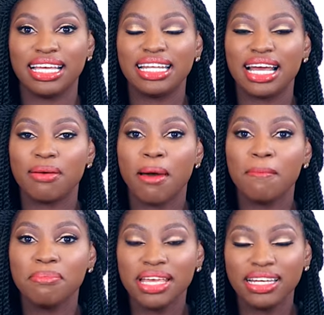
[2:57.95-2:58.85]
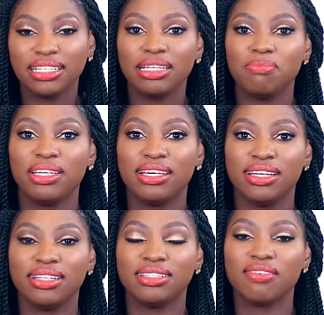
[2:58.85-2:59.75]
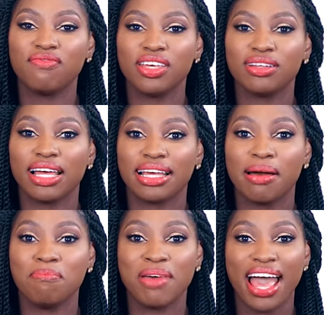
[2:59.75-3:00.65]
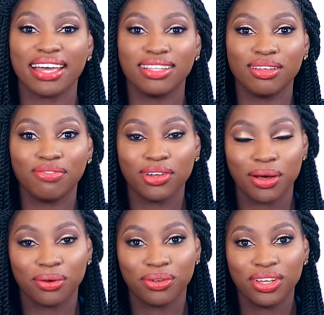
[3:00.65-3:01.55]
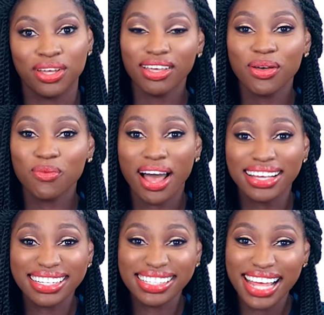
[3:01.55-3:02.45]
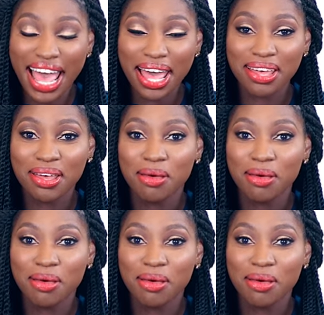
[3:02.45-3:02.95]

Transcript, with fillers: and I immediately begin to feel like I'm back in the flow. Why is that?